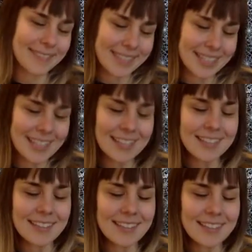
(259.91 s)

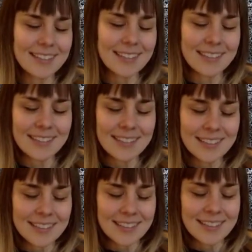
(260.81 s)

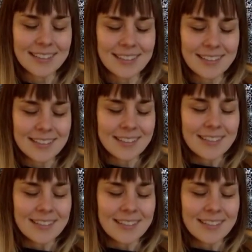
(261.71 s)
(silence)